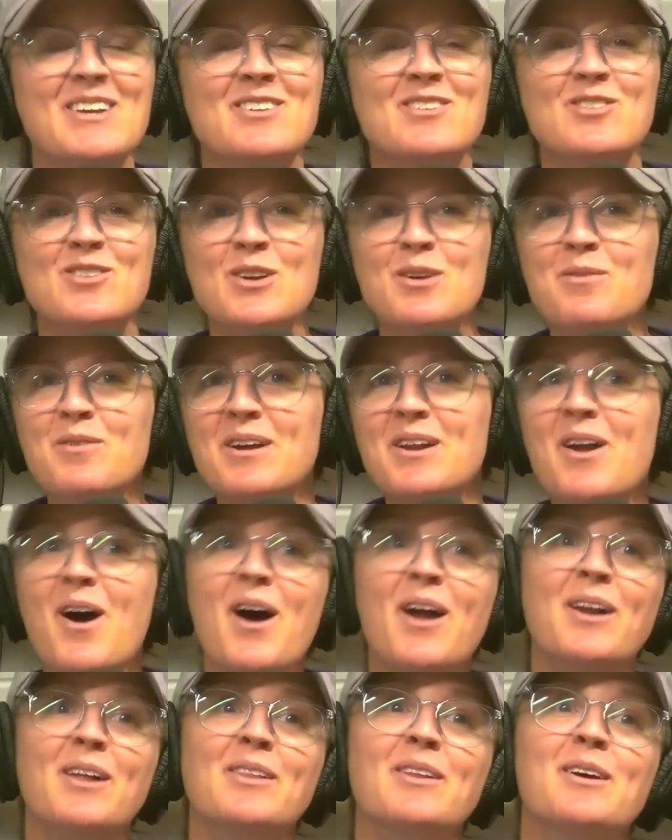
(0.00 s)
she went
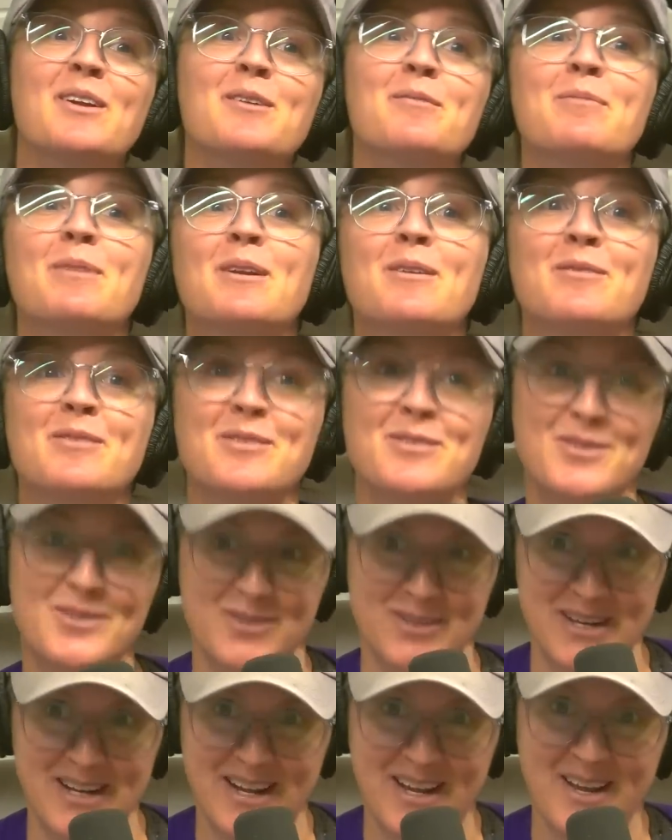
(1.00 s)
on a little bit of a
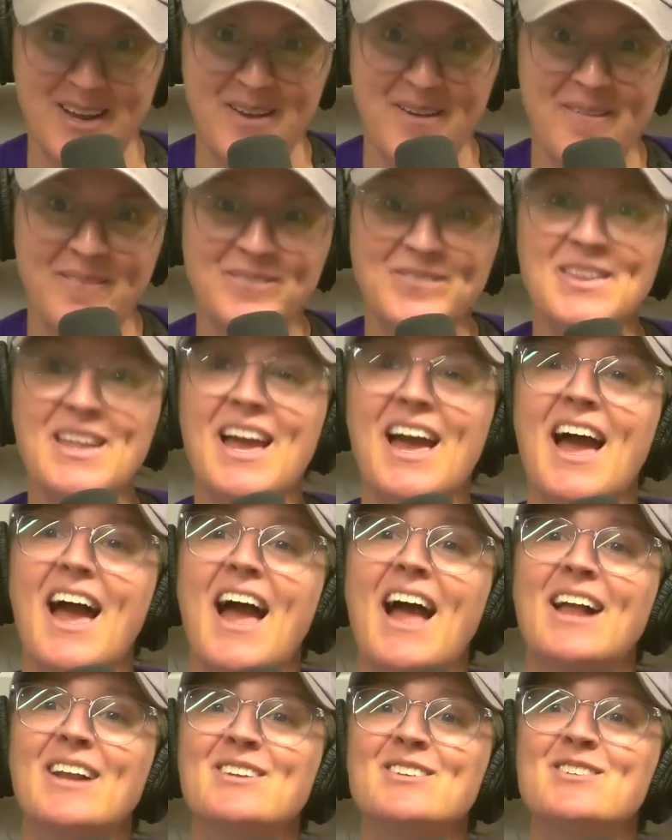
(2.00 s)
streak.
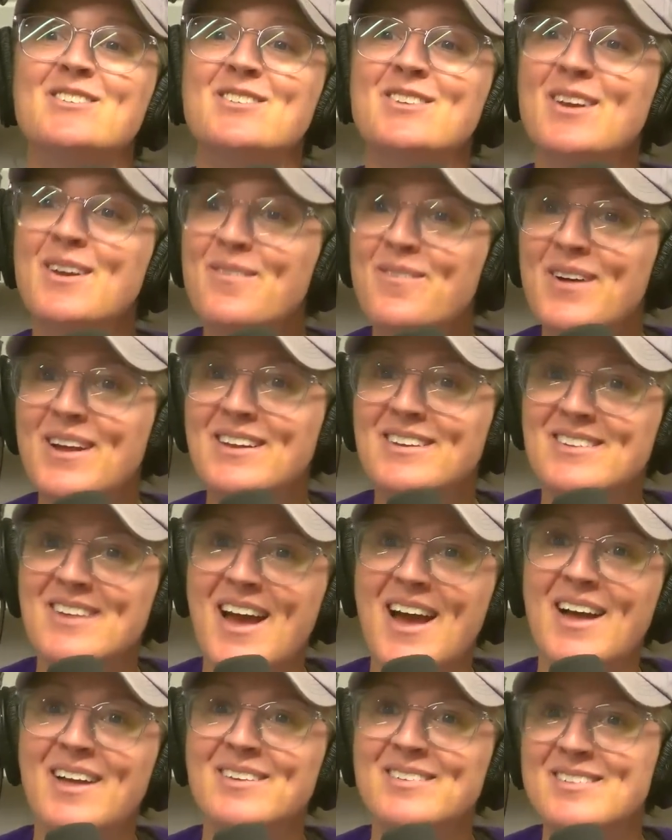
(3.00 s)
and she went
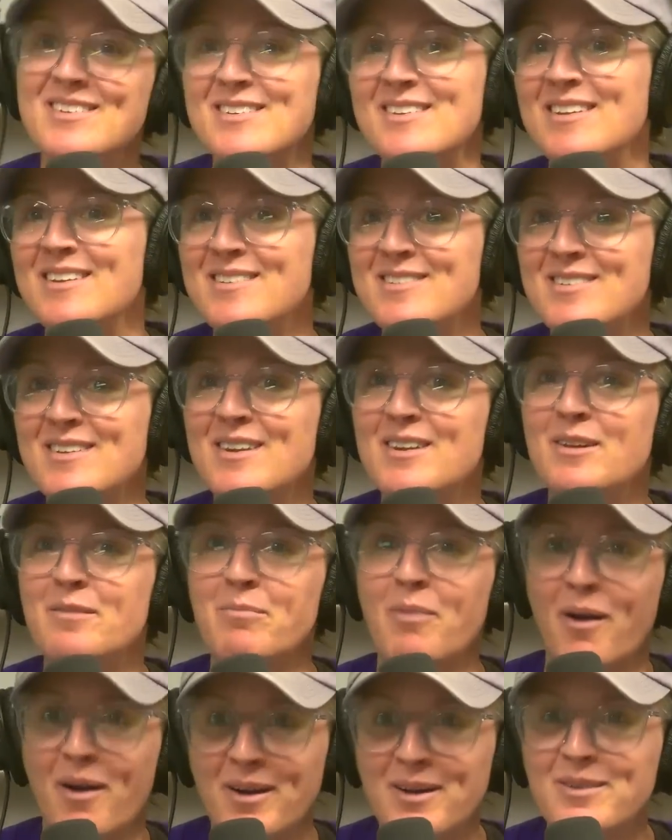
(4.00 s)
down to DC to
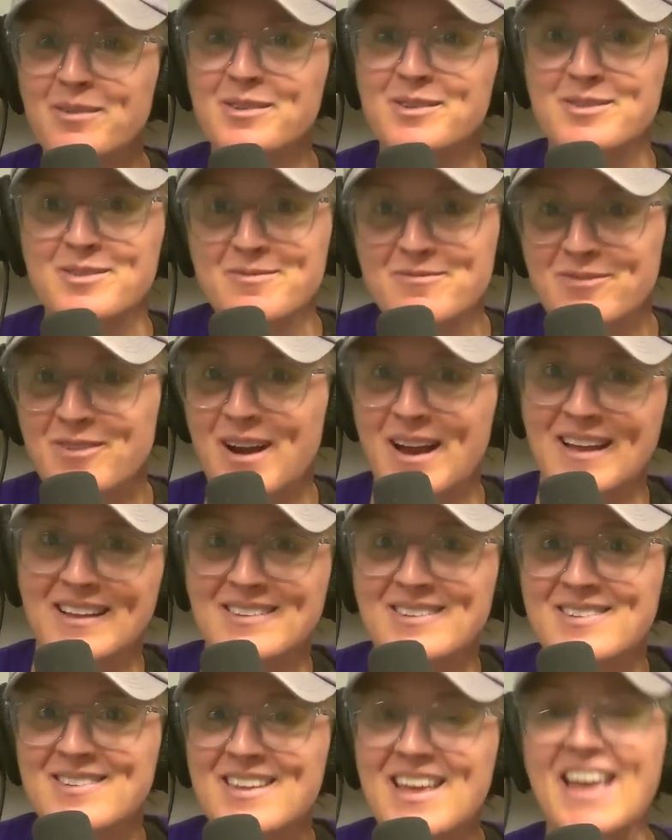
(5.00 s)
party with some
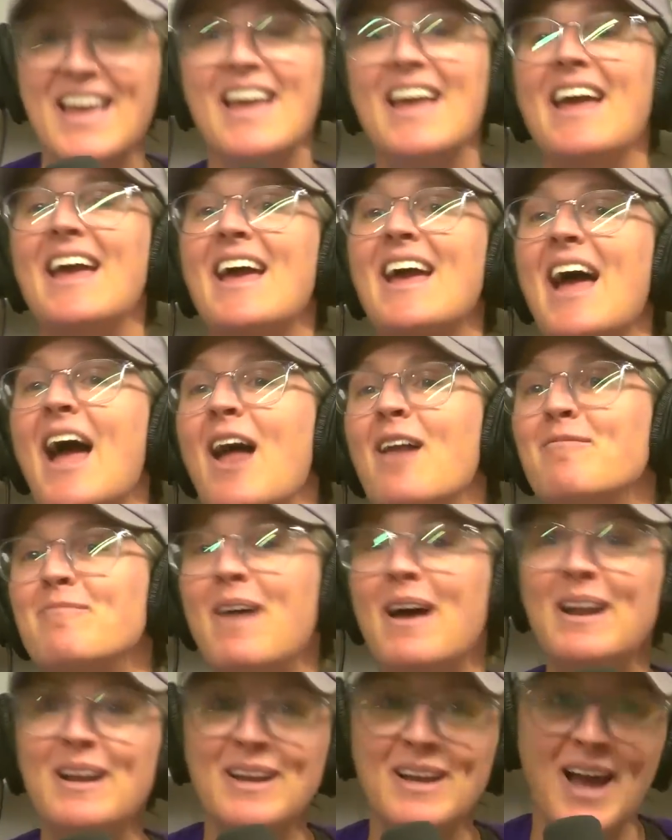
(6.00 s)
friends and
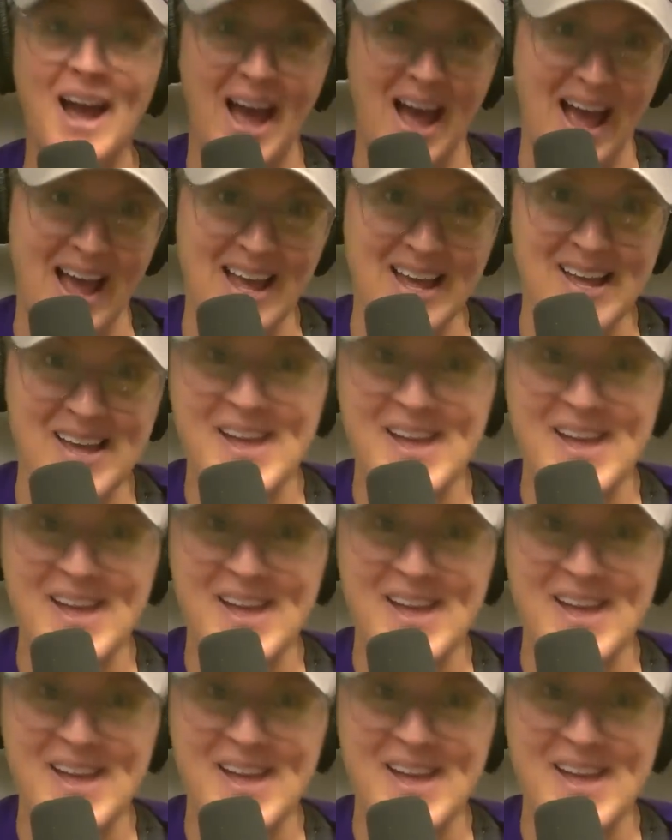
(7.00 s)
met a guy.